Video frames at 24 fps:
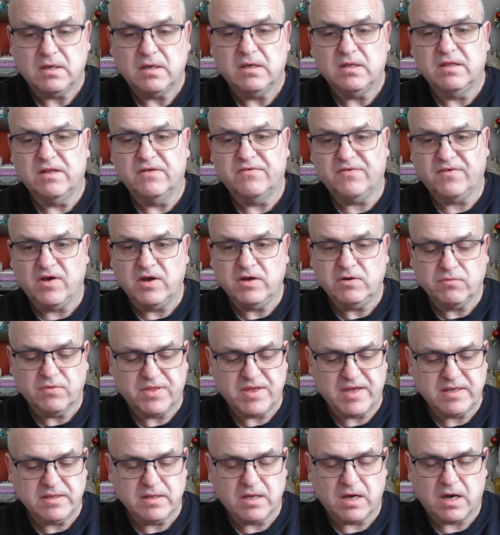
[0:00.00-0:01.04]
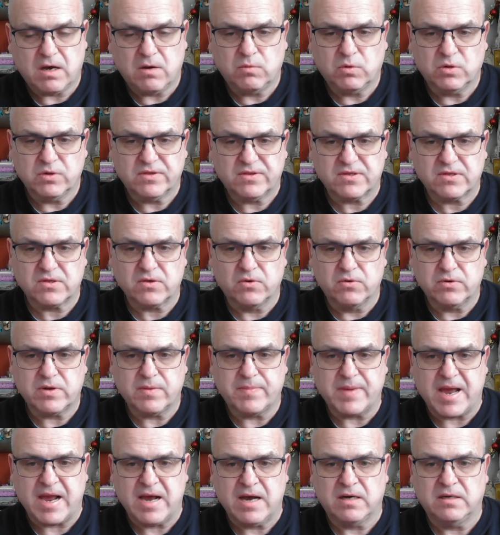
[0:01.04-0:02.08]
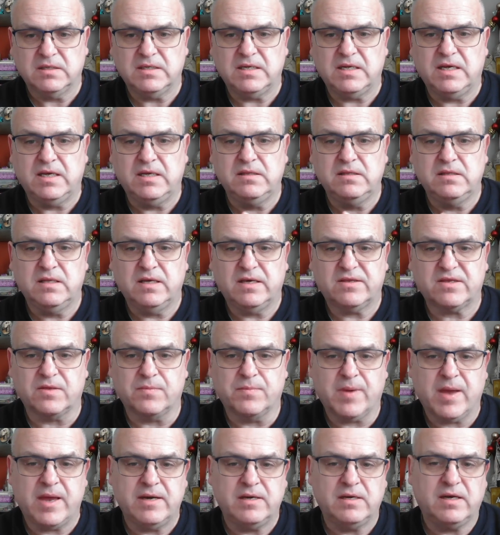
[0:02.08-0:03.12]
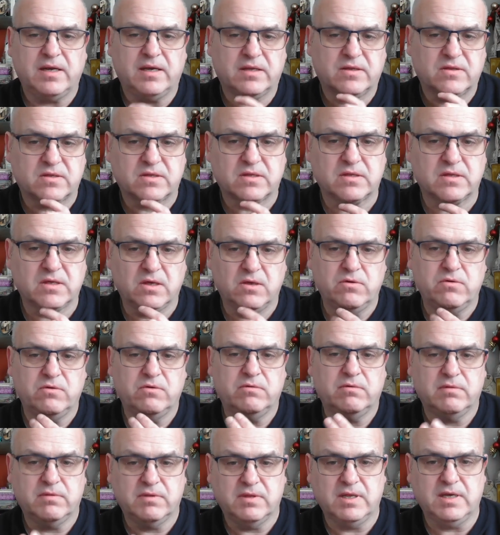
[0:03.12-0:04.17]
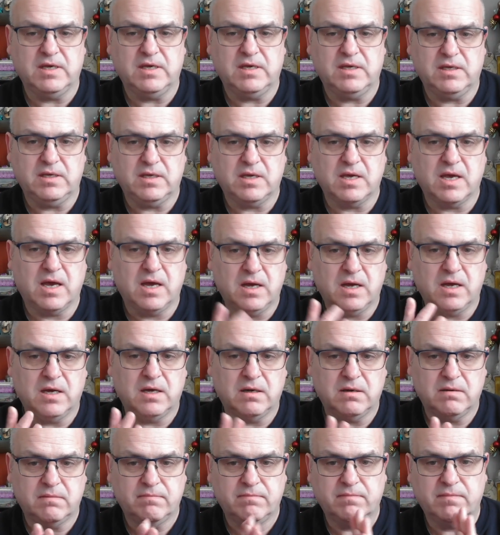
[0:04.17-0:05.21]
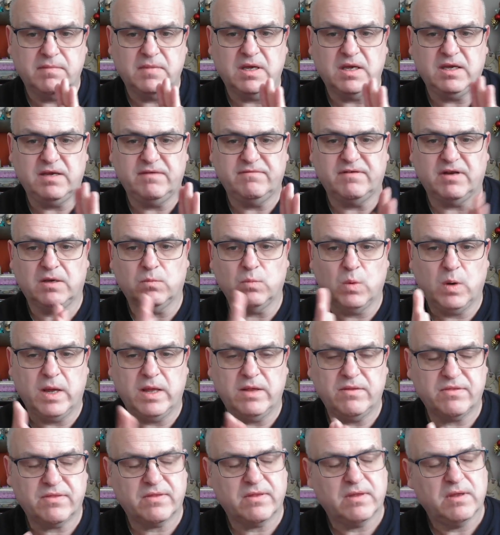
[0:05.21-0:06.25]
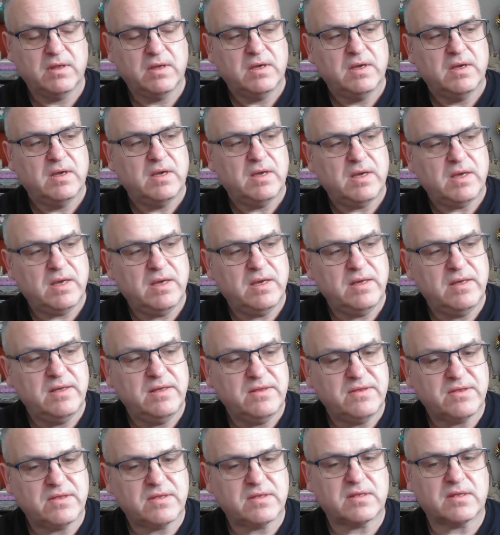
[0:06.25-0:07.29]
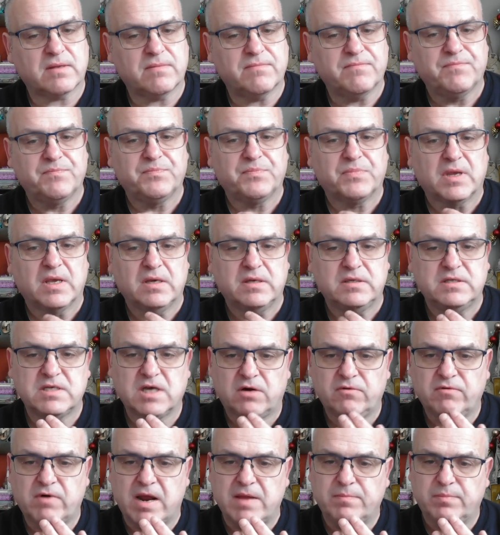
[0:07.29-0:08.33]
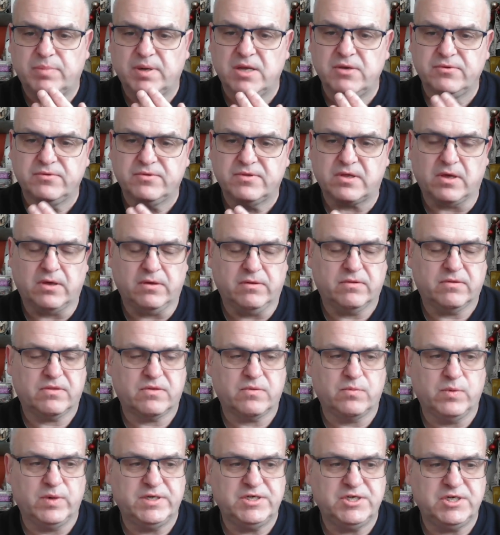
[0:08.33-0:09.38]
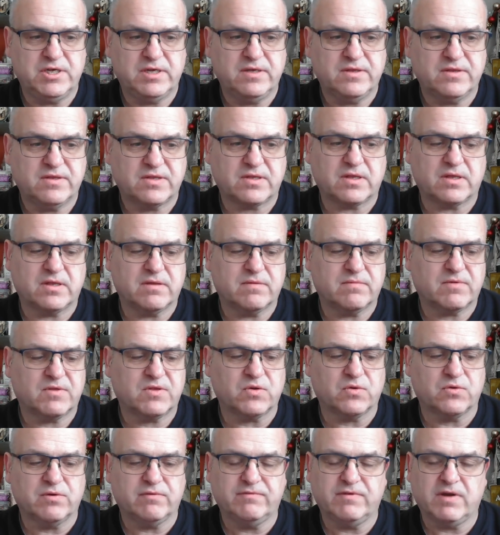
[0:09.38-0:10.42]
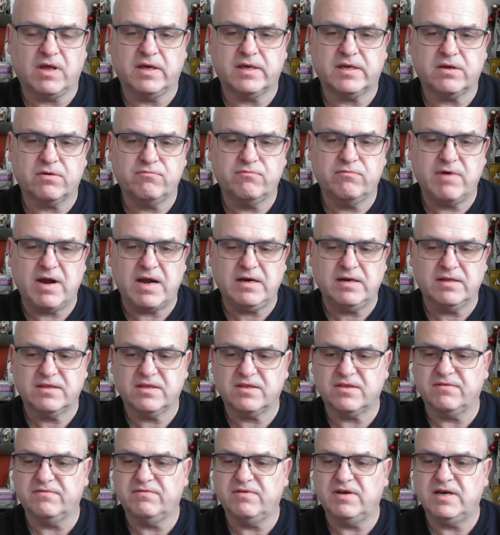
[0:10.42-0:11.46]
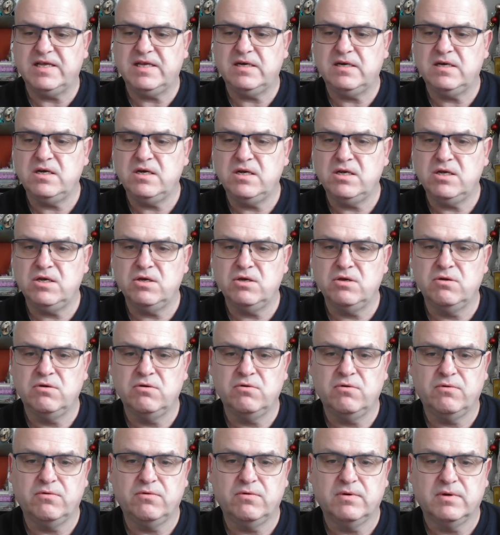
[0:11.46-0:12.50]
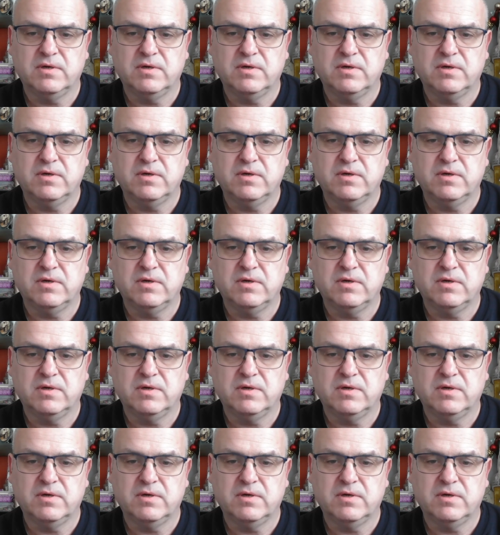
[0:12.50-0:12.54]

The final thing that I wanted to talk about in this appendix to the evening with is direct Bluetooth, which is sort of like a relatively new